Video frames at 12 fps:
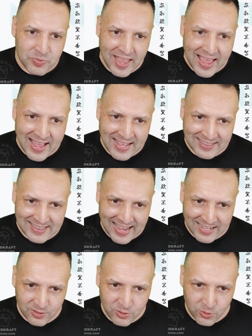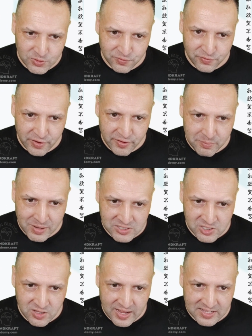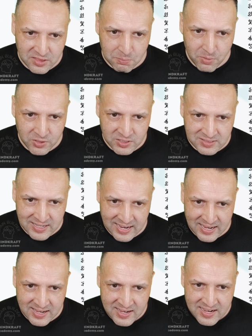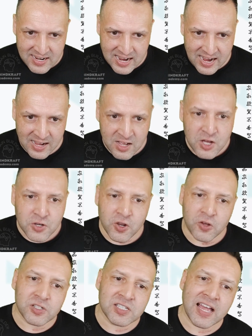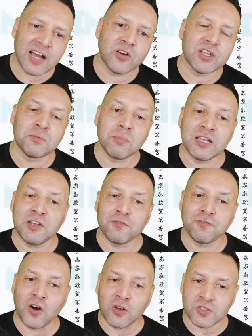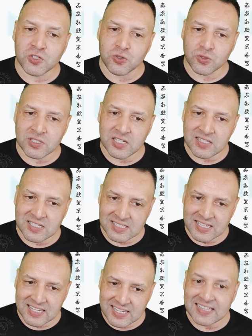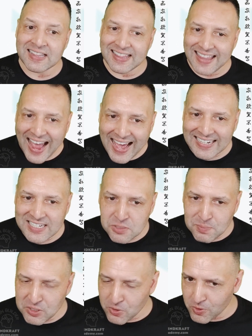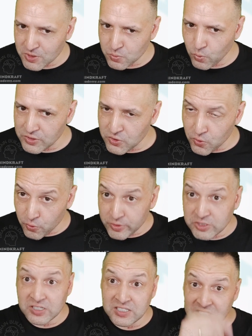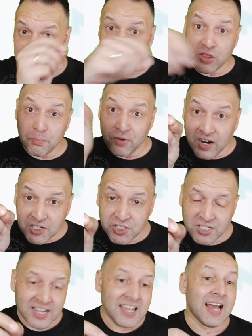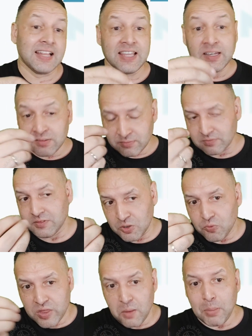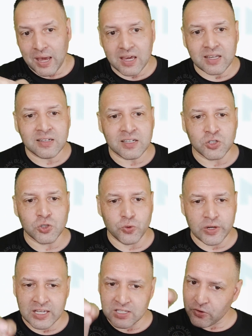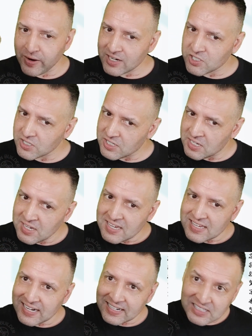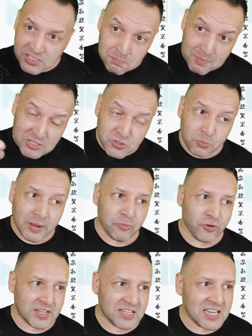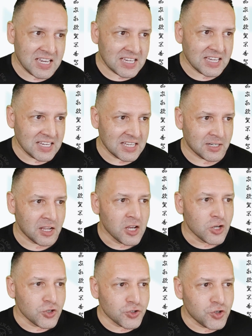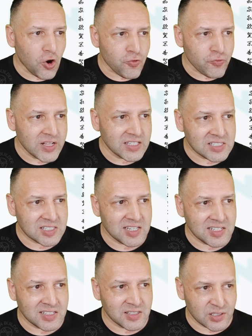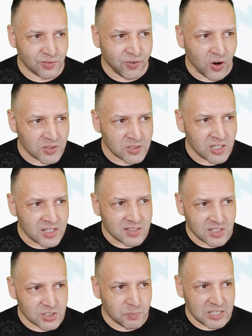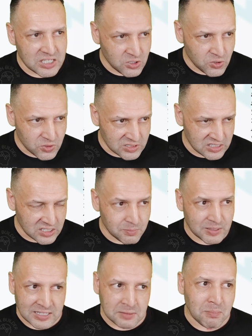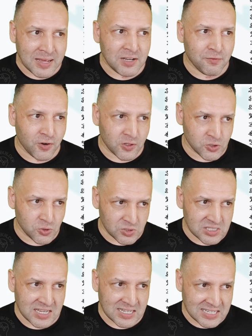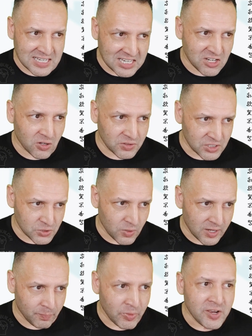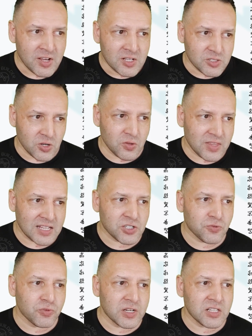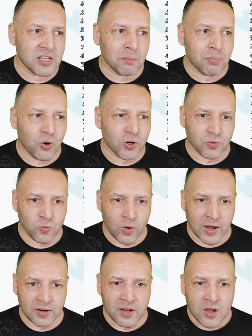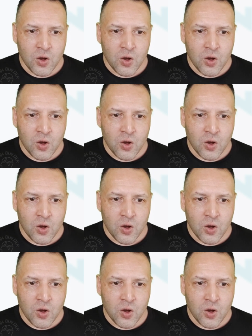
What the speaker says: And that looks very much like the modern day ka. Notice how in many fonts you'll see this kick in. That is because when you originally did it with a brush and then, with a pen and you're doing it, you're actually getting this muscle memory kicking in. You don't really see it in this font that's being used here, but in many fonts you'll see a kick on this one. So that's a really important one.